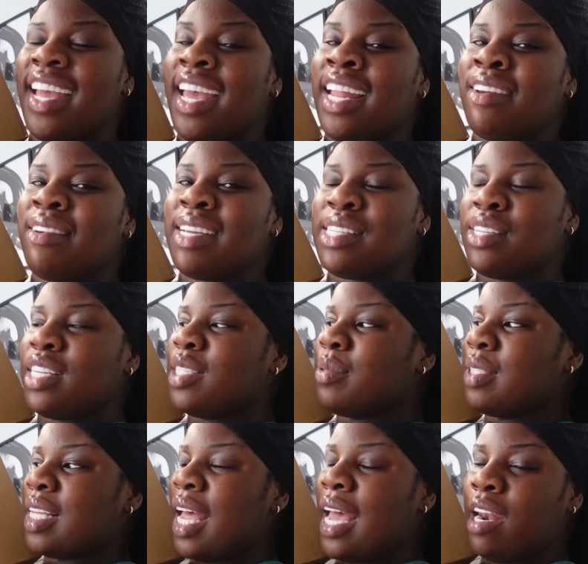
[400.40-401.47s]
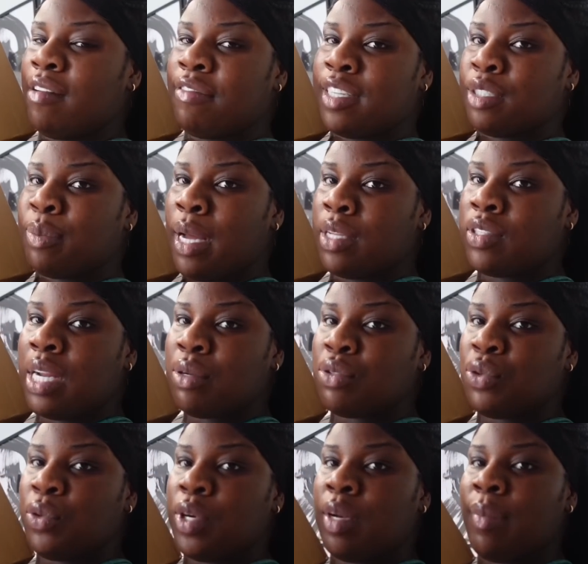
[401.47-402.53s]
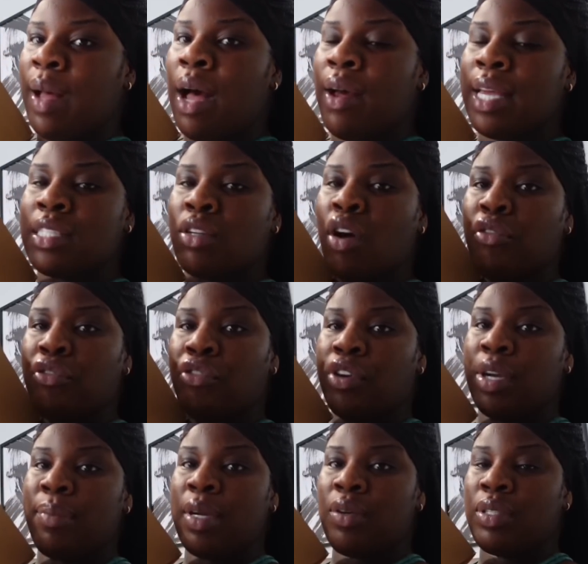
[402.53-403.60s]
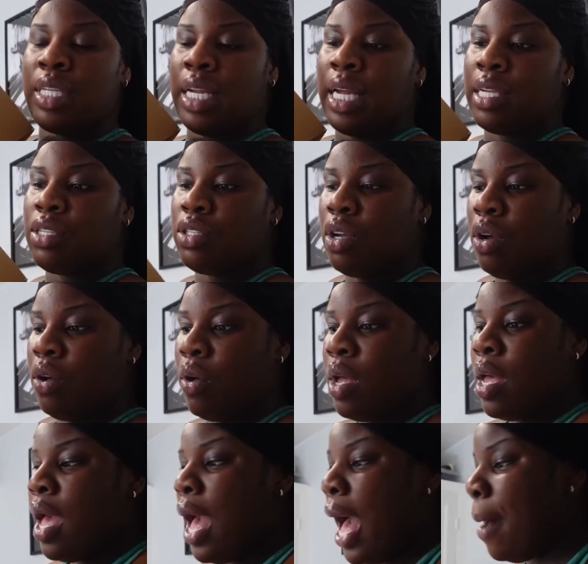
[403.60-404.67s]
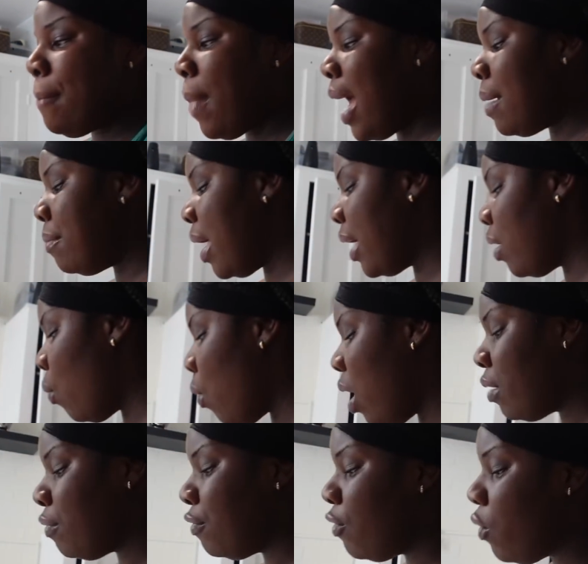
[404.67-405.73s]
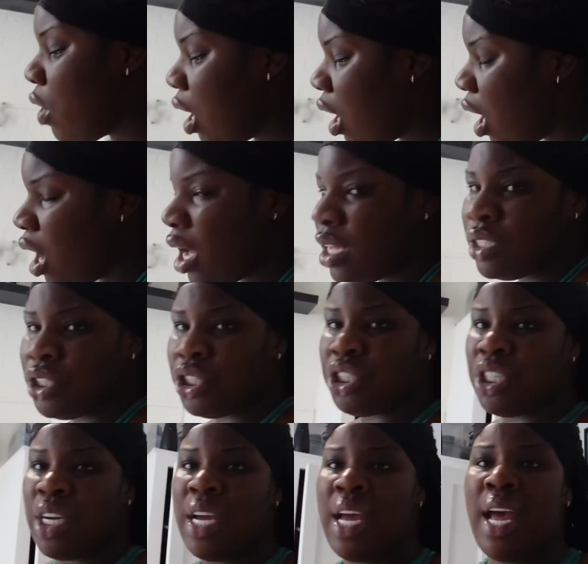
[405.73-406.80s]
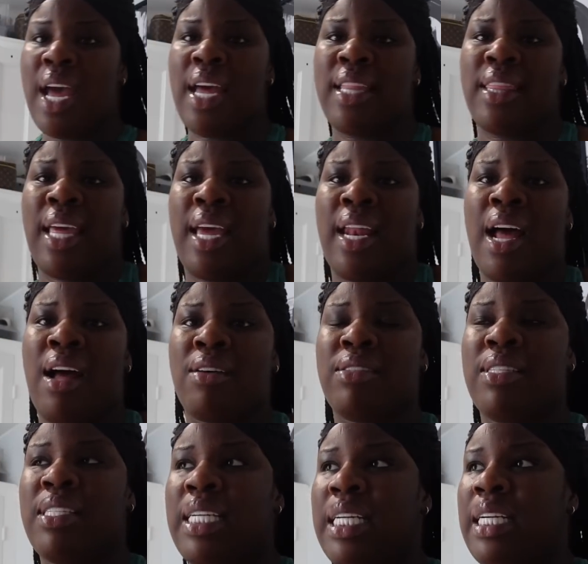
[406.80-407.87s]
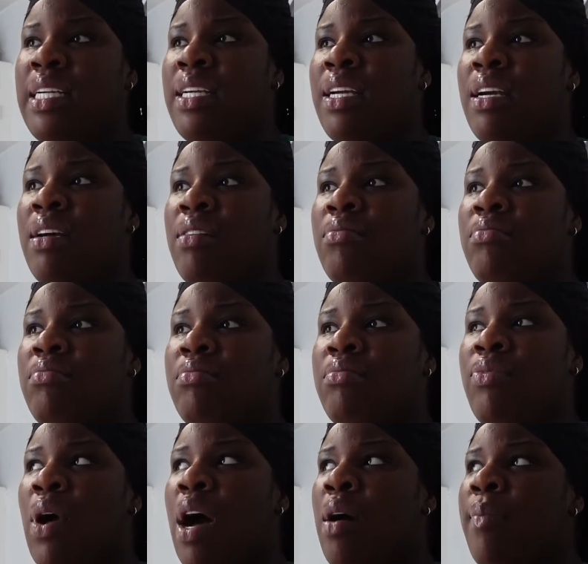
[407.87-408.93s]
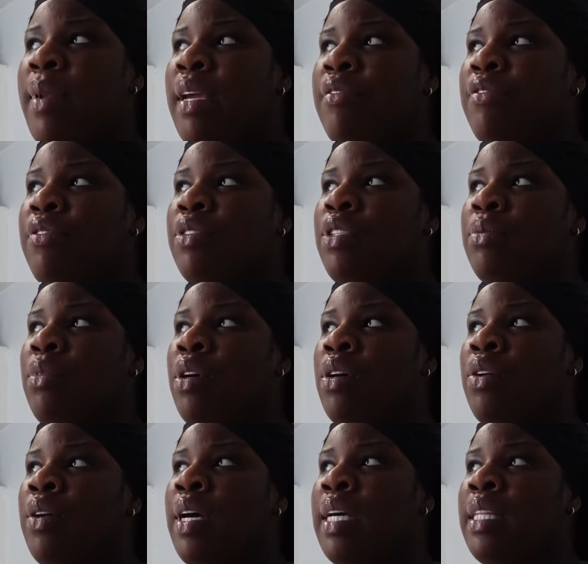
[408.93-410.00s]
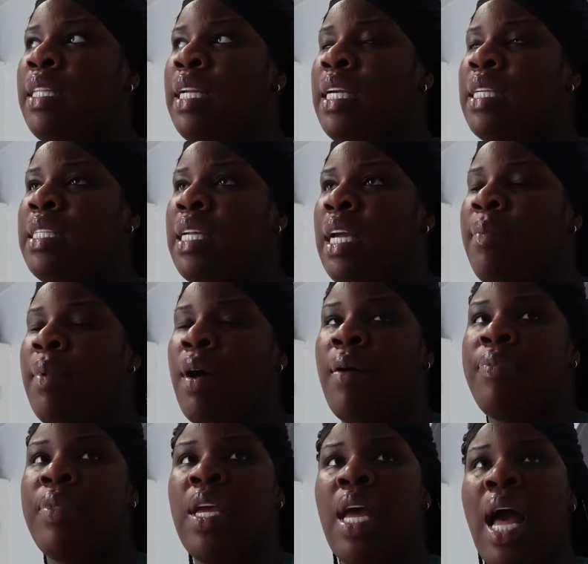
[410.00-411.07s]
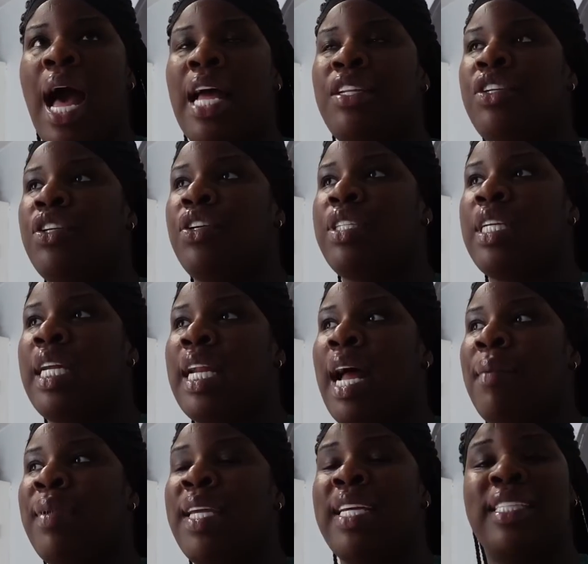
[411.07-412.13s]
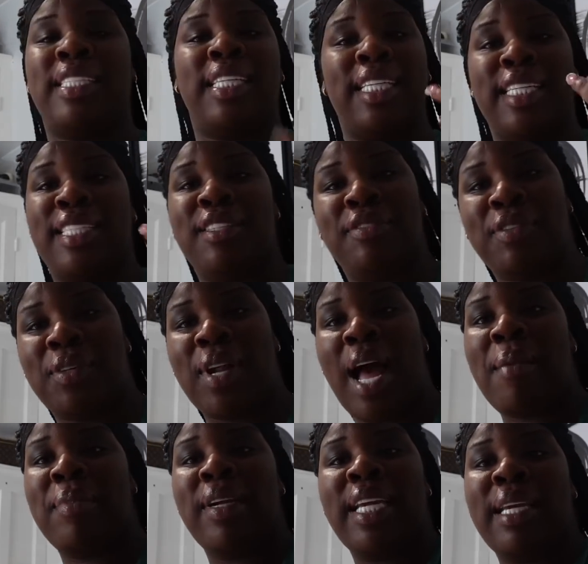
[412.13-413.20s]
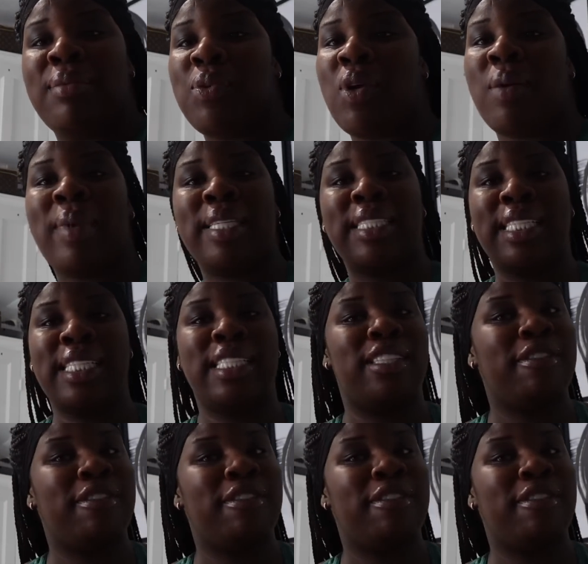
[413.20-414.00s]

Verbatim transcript: anyway, so this was the HelloFresh parcel I was talking about. It's got three meals in it, so I might make one for lunch and then I'll see what I'll make for tomorrow and the next day. But I do know today that I'm eating Shanice's food. I'm gonna keep talking about Shanice's